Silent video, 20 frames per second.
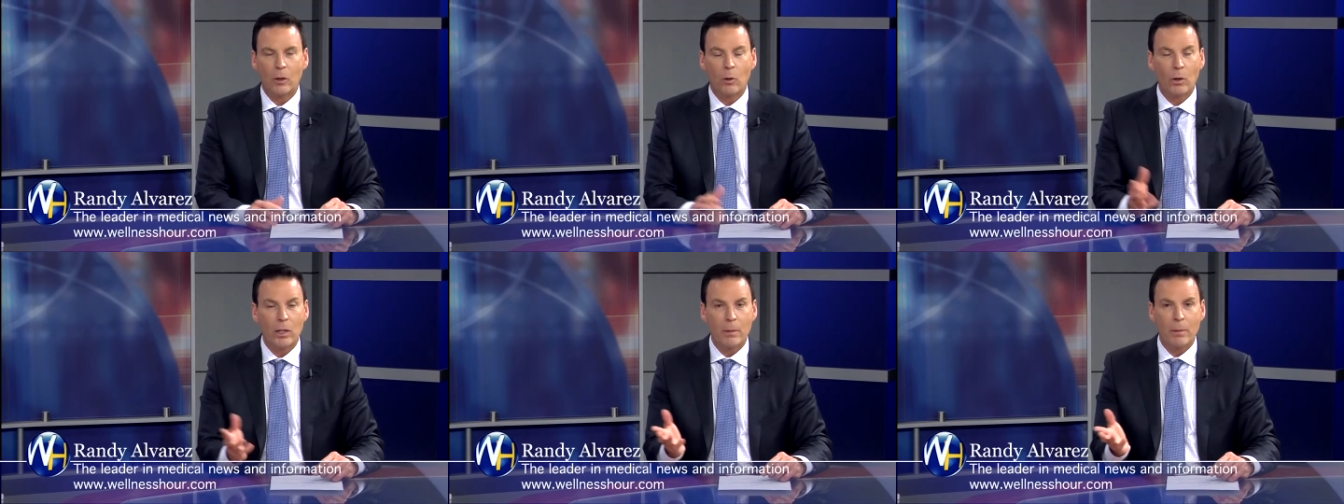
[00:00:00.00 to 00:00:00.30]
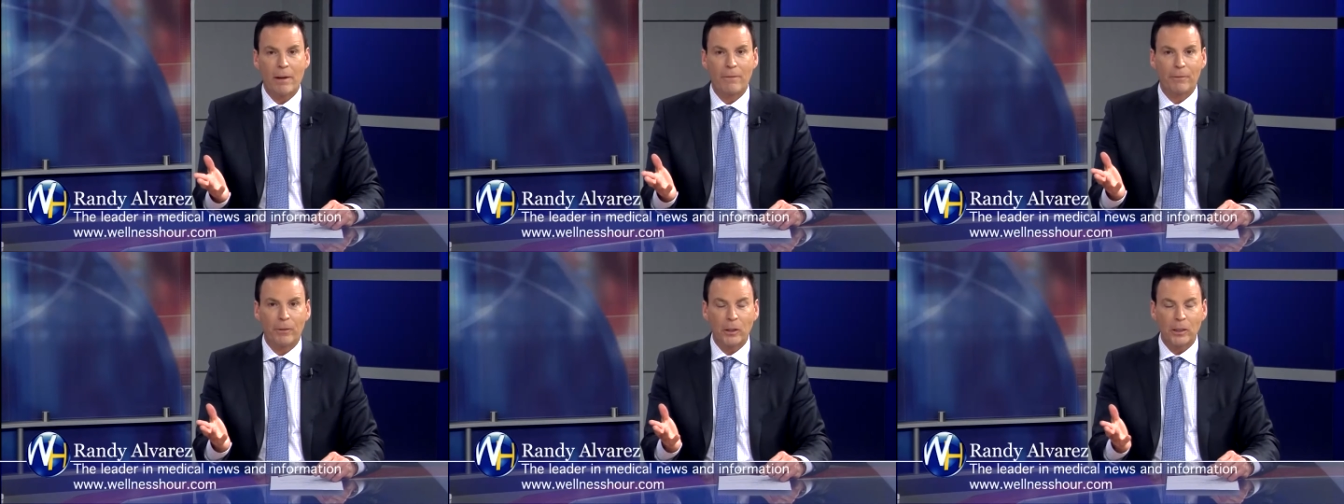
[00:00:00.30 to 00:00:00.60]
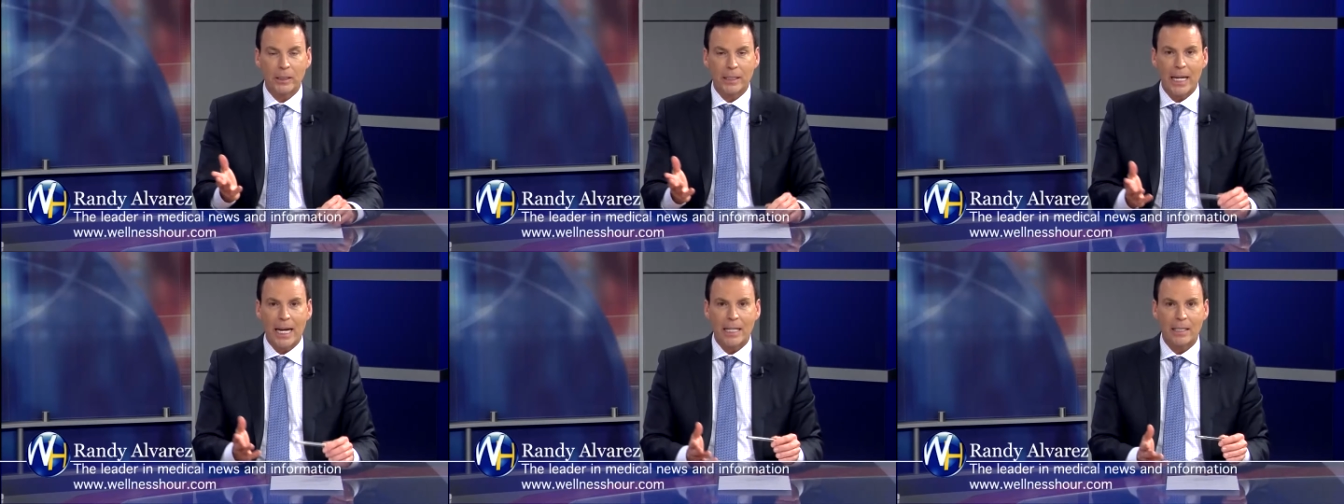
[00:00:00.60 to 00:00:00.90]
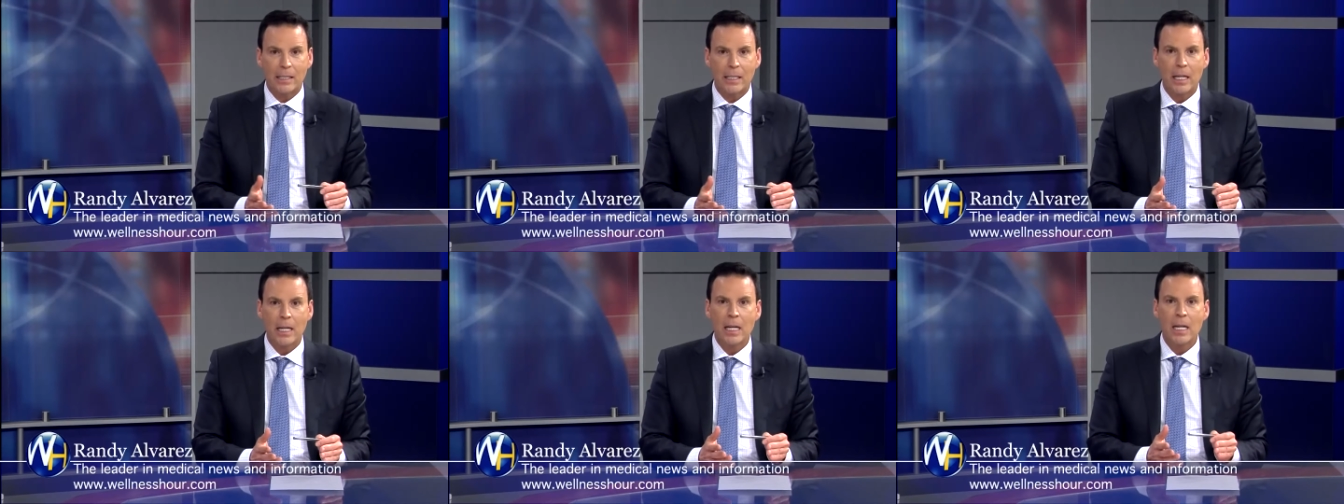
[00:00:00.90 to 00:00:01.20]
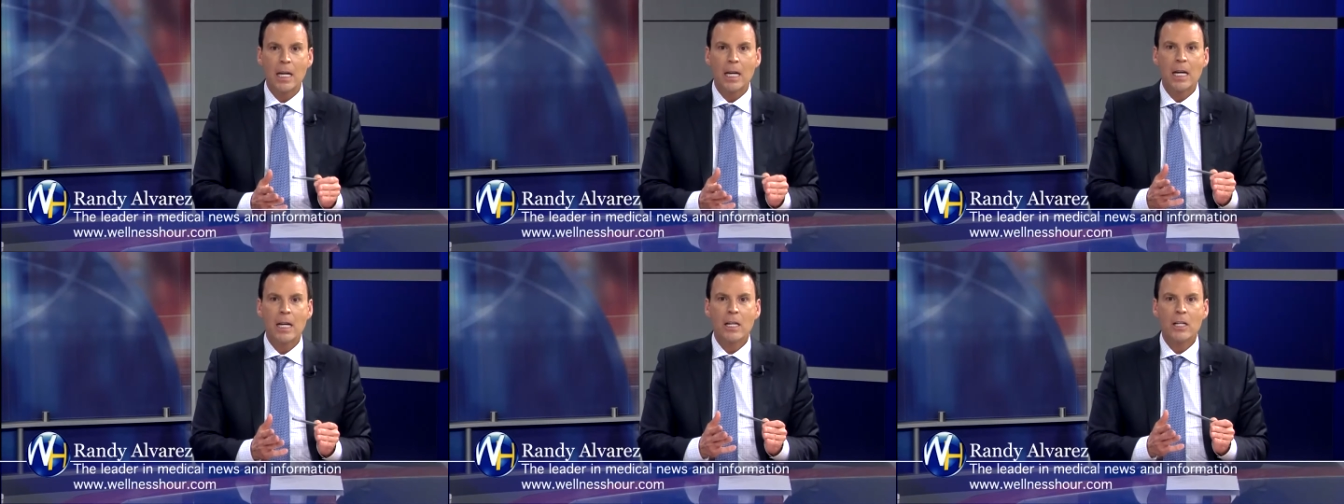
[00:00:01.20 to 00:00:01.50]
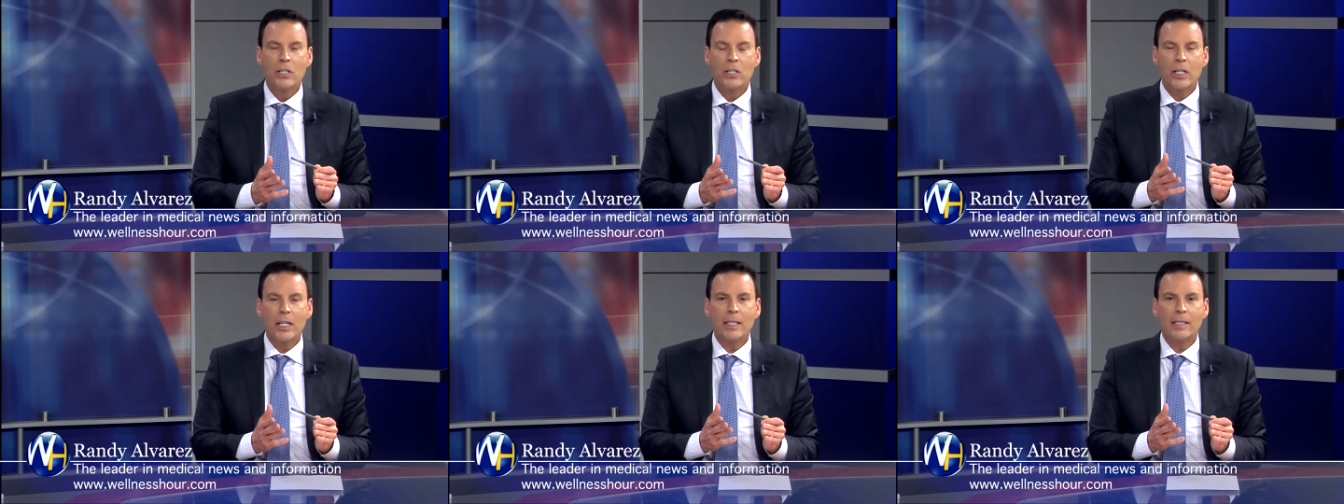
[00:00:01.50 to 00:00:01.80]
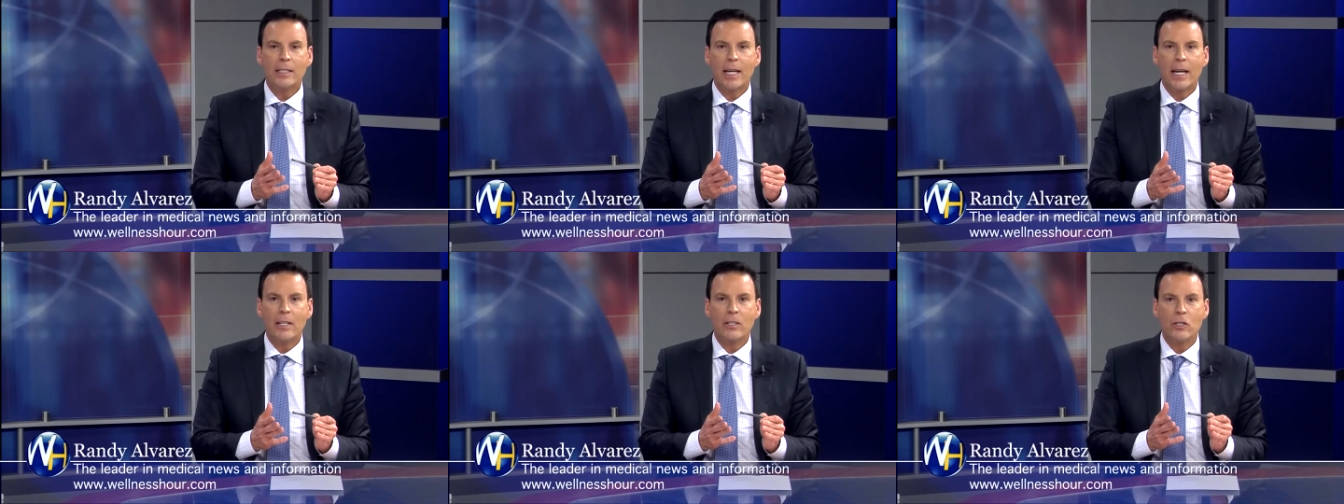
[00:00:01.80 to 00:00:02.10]
According to my first guest, she
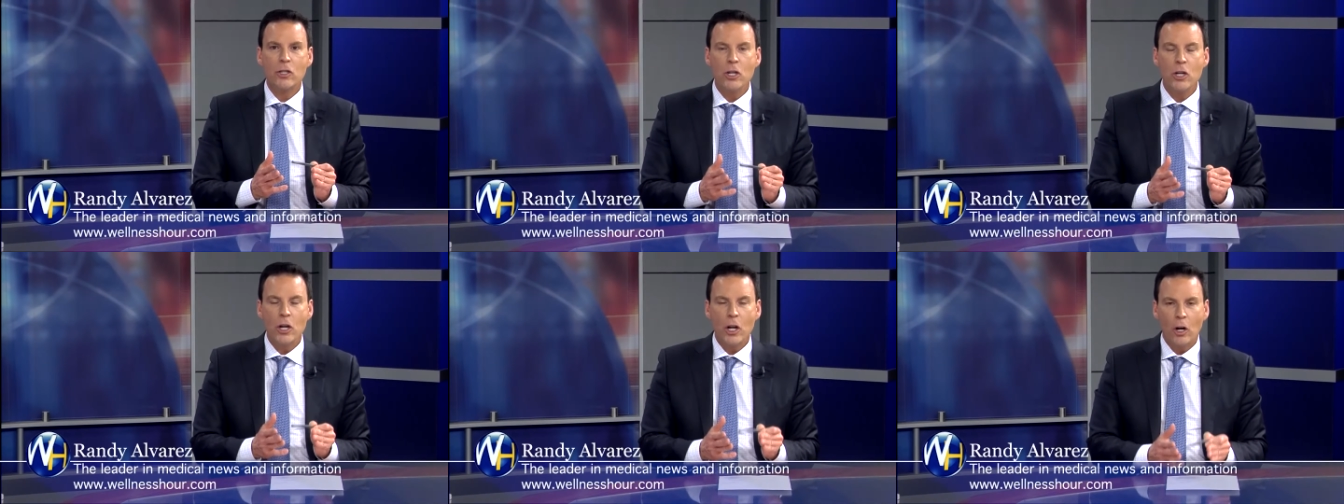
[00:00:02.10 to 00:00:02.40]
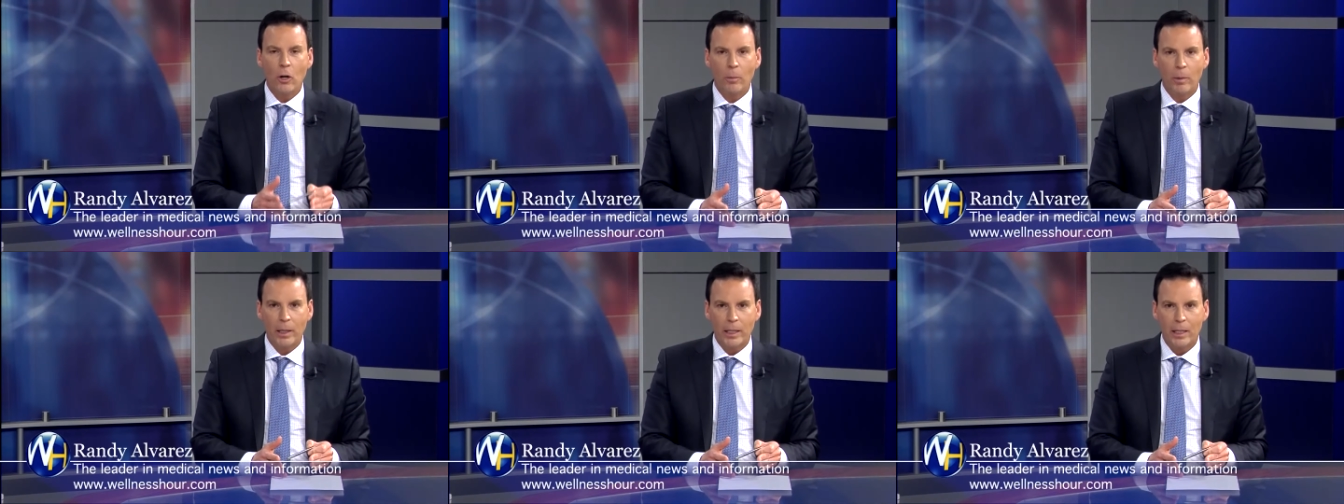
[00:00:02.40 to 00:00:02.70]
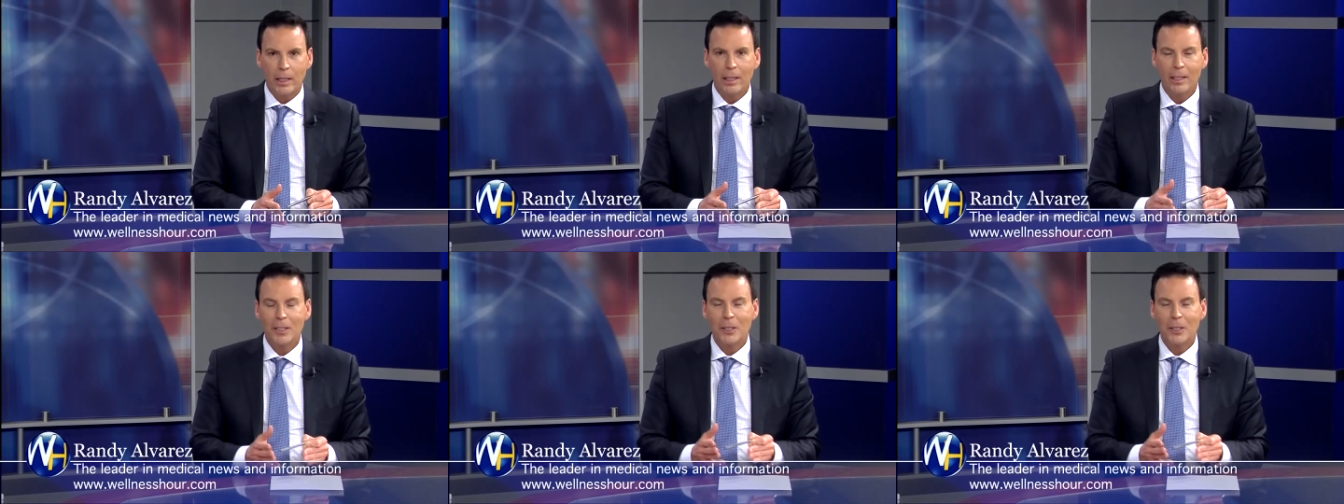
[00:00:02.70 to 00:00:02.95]
says nobody